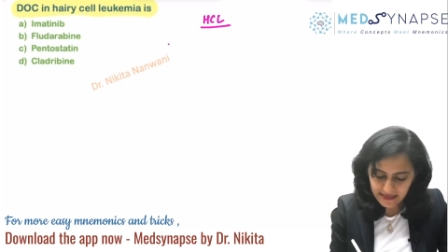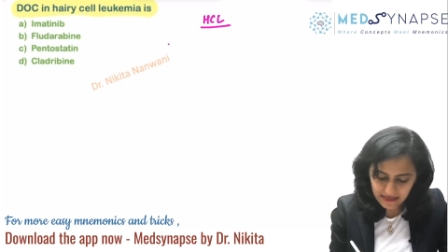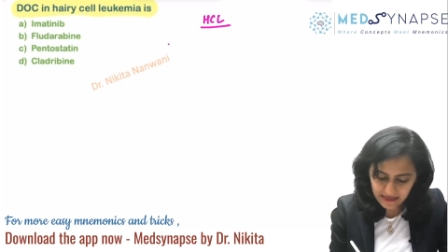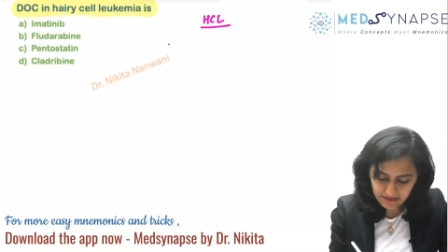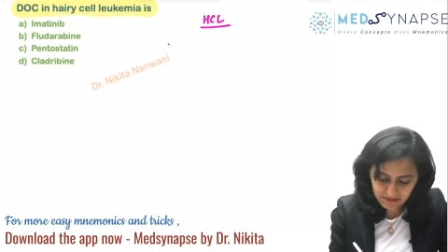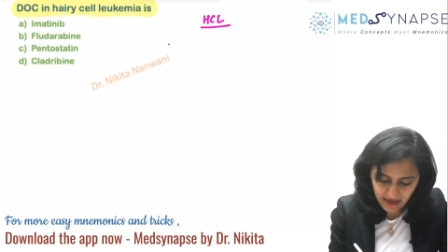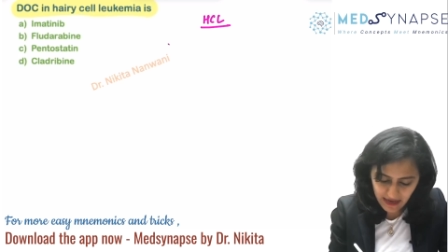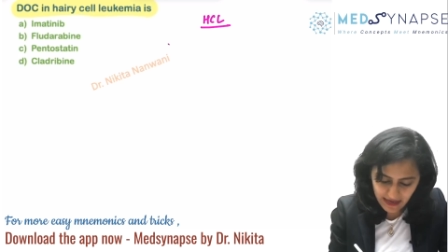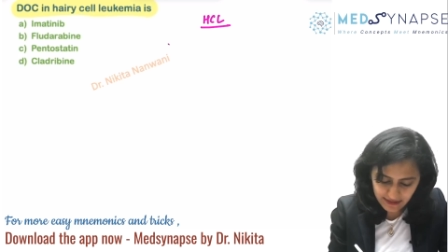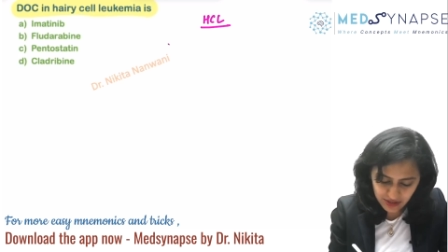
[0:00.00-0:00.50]

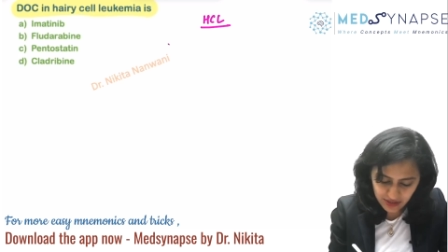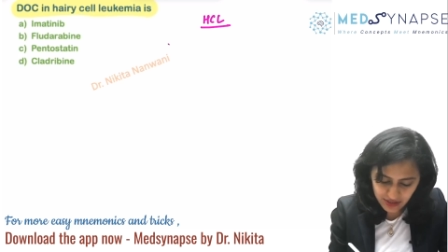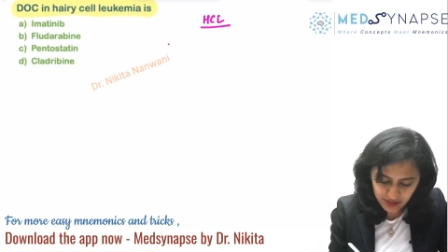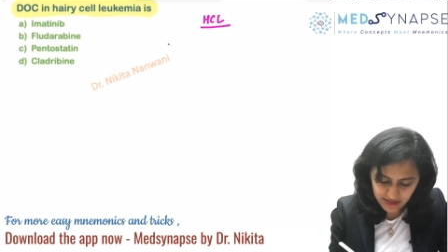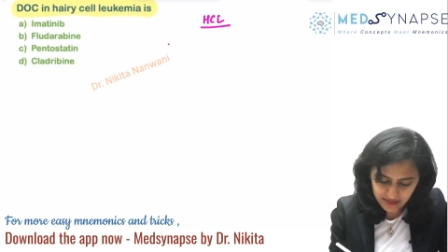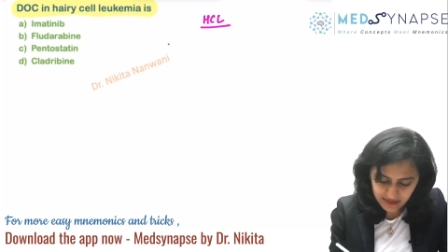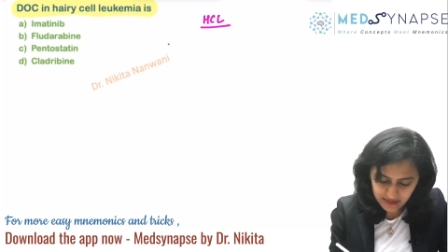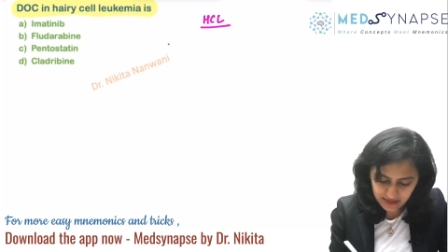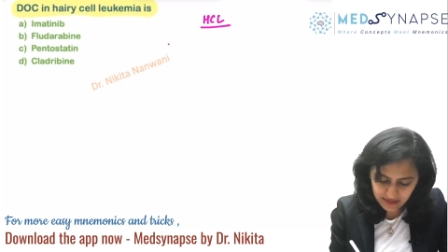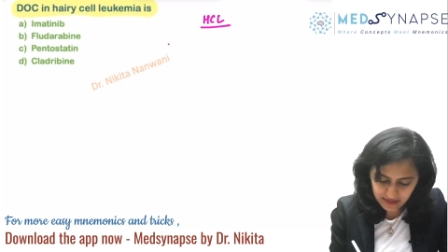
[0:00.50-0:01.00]

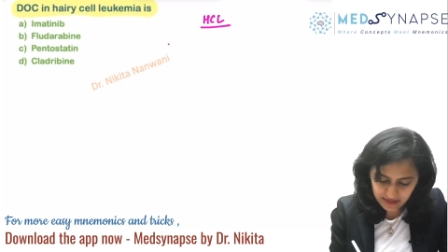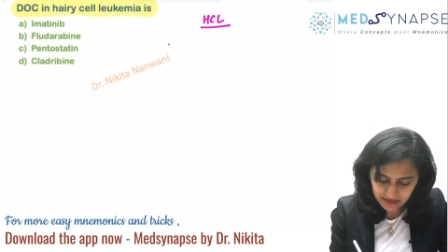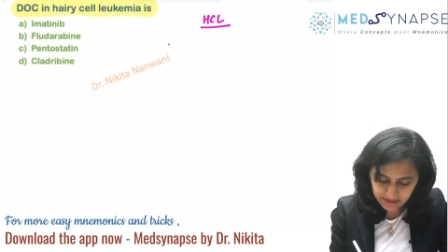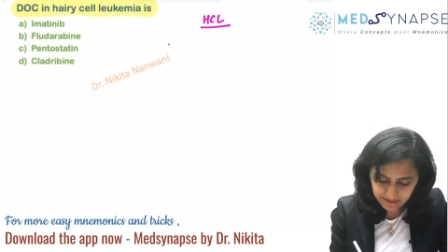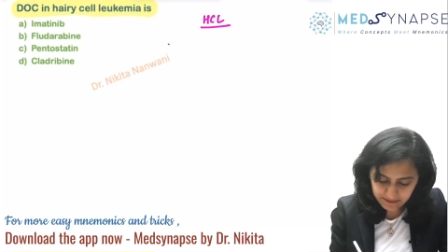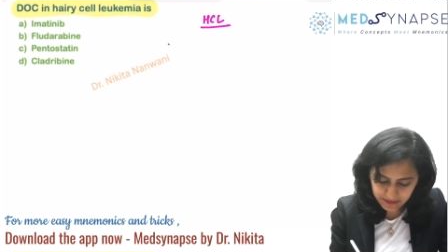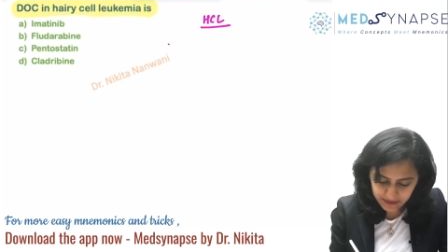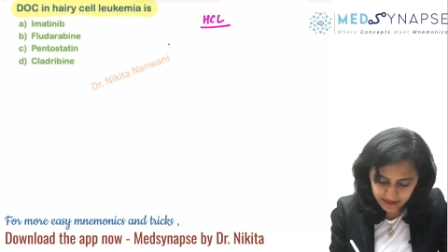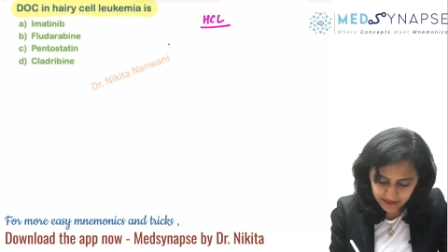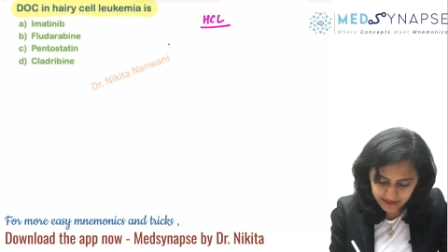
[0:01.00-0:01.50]
imagine a
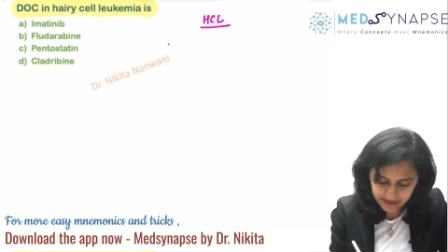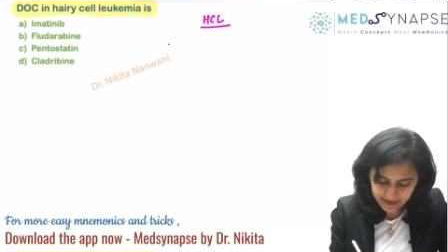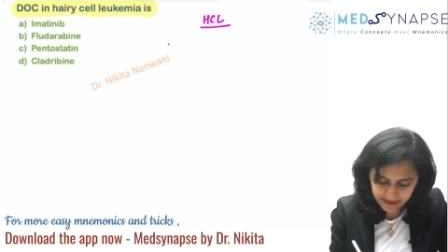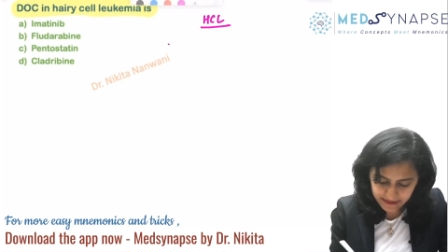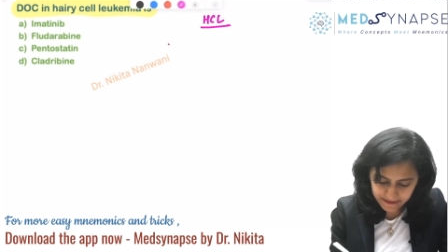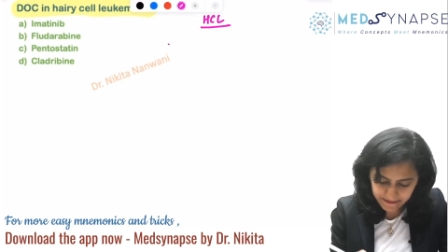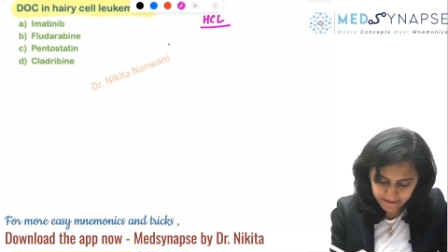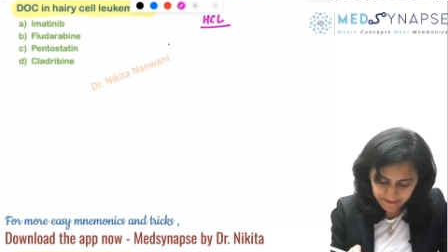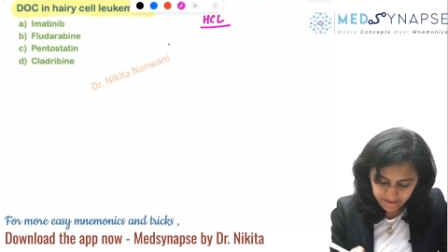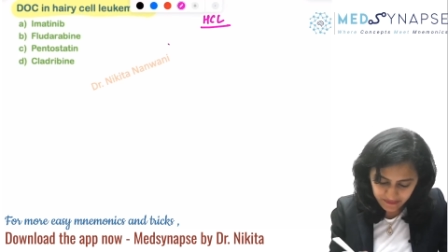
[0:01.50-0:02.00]

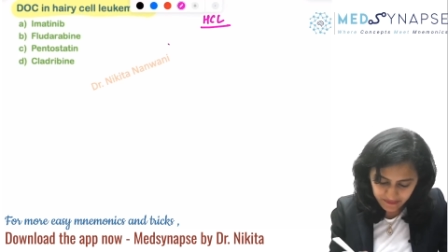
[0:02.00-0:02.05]
person